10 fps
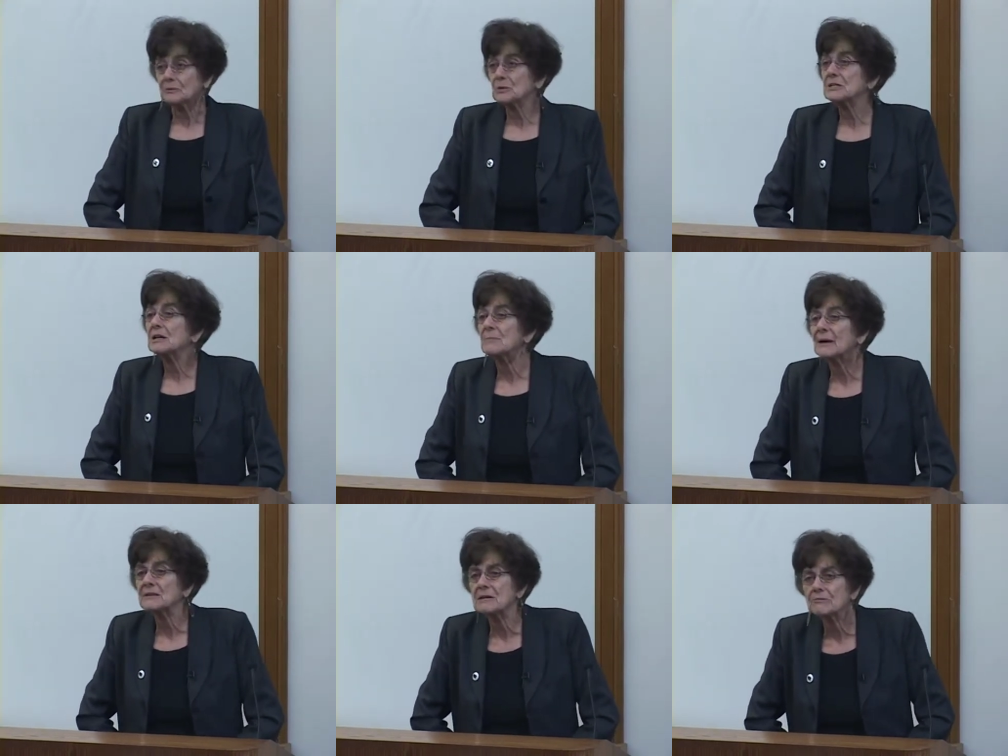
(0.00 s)
We talk
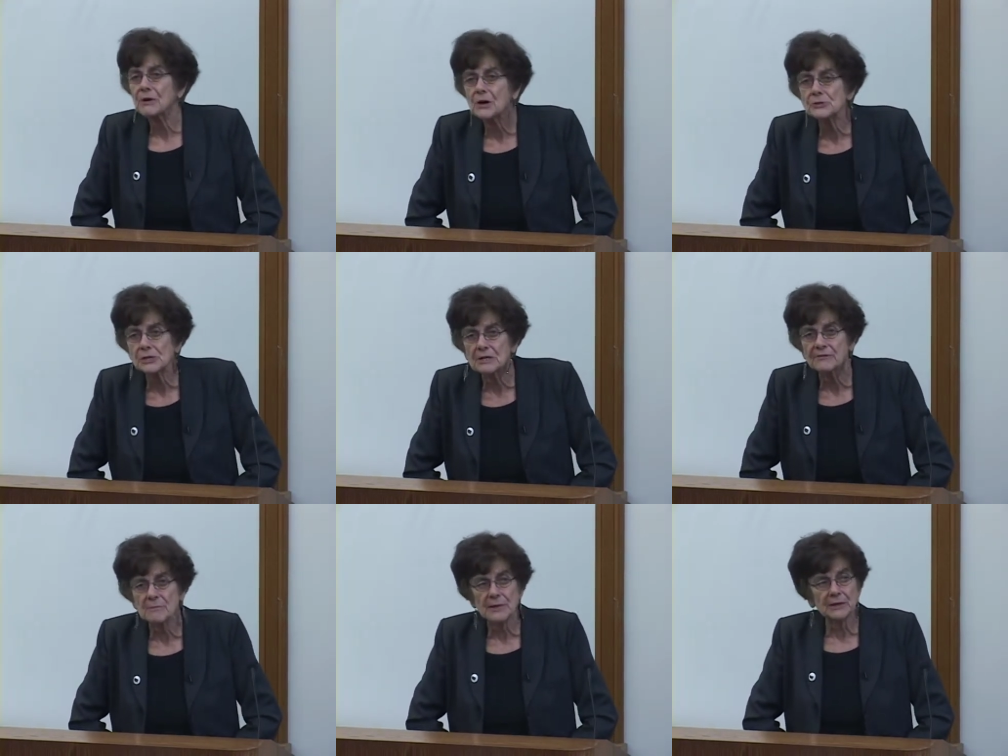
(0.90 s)
about the erosion of
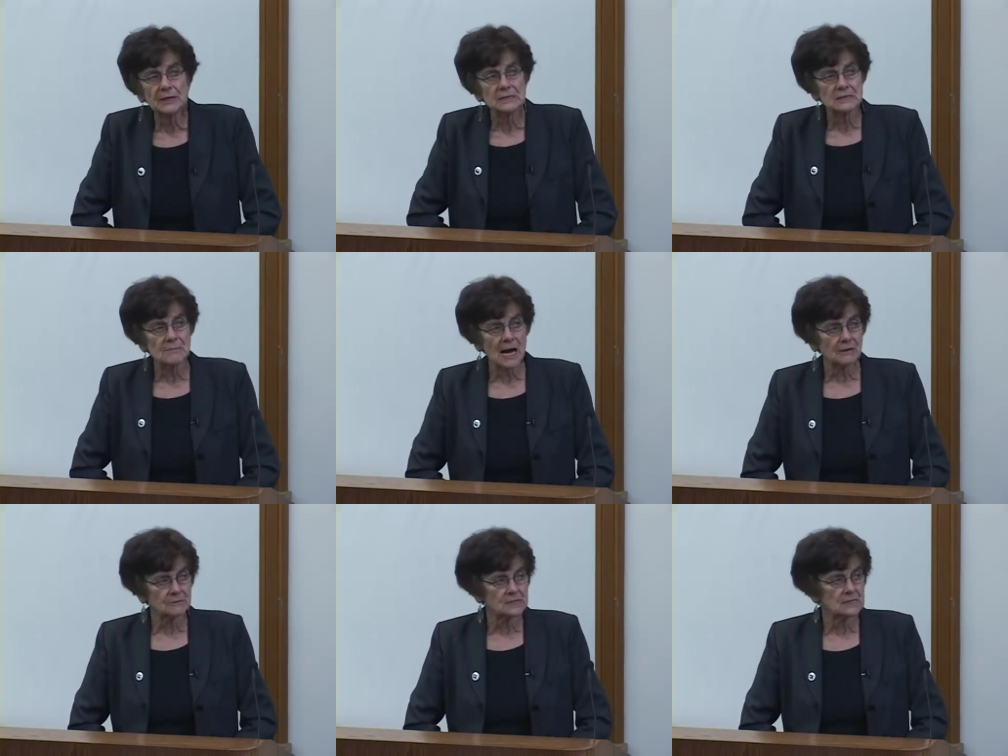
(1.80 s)
American
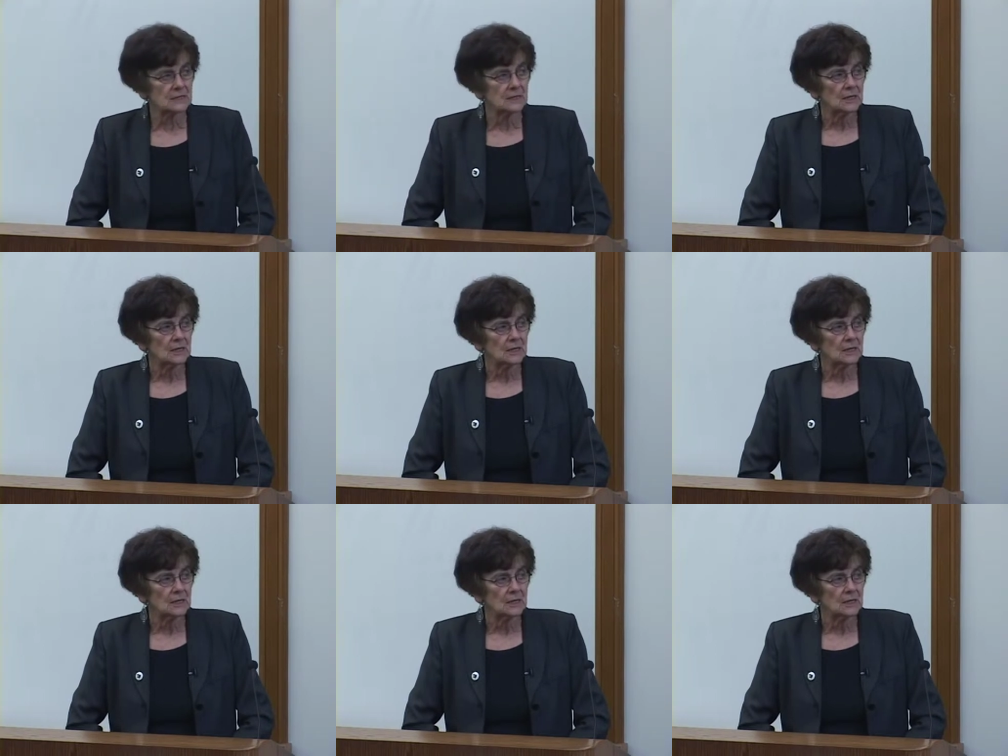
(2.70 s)
democracy.